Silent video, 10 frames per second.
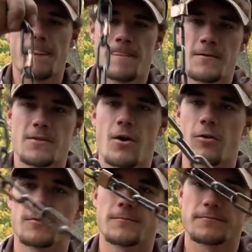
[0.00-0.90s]
So
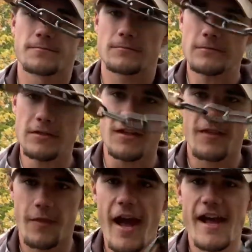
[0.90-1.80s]

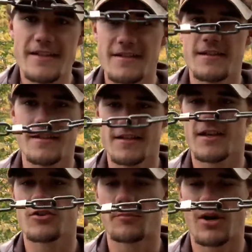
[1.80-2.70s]
that is how
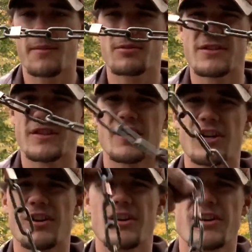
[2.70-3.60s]
you properly
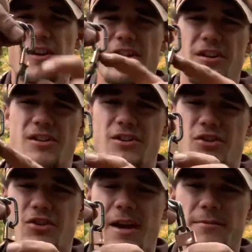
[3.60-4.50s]
secure your
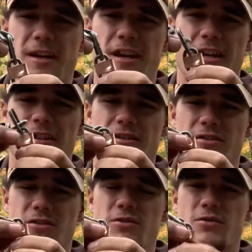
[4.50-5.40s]
trap tag
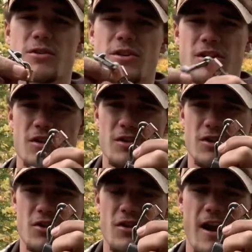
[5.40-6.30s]
to your
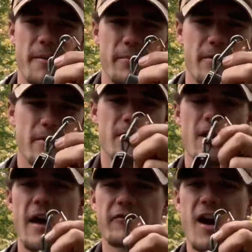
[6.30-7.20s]
trap.
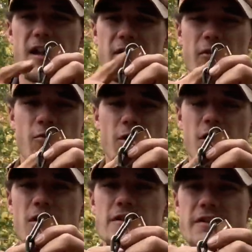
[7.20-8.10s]
I've got the
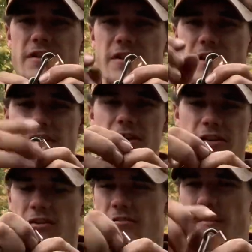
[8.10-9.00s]
words,
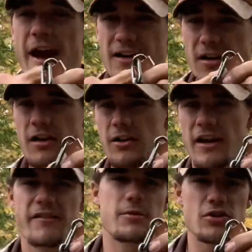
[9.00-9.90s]
mine are
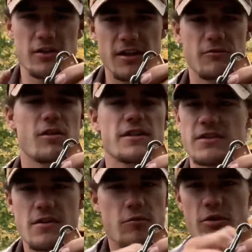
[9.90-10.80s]
engraved, but you can get
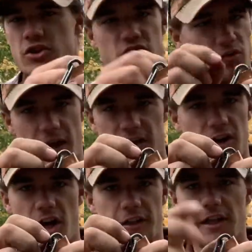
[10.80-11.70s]
ones where you just write it
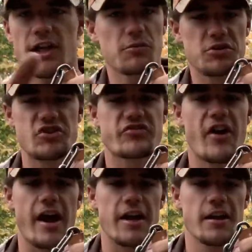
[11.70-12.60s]
on there, which is
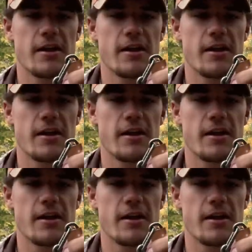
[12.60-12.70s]
fine.